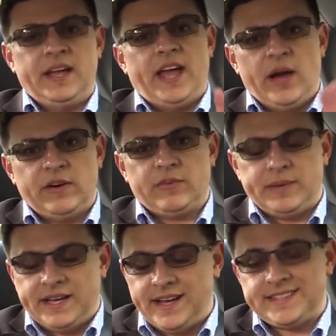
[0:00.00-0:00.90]
However,
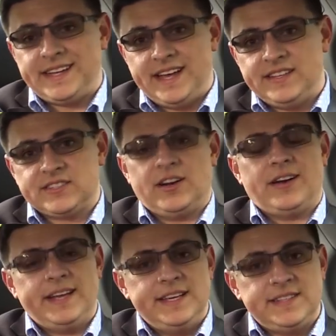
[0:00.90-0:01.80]
because again, this
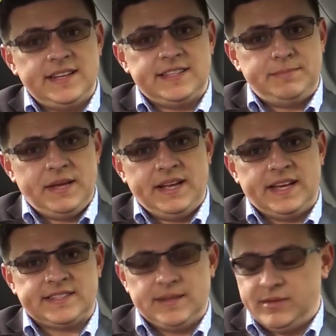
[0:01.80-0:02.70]
car isn't as big
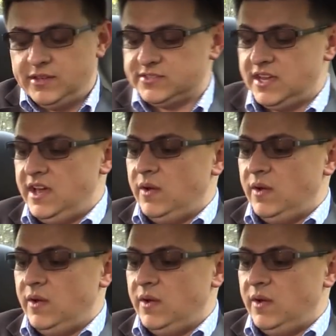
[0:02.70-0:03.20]
as some of those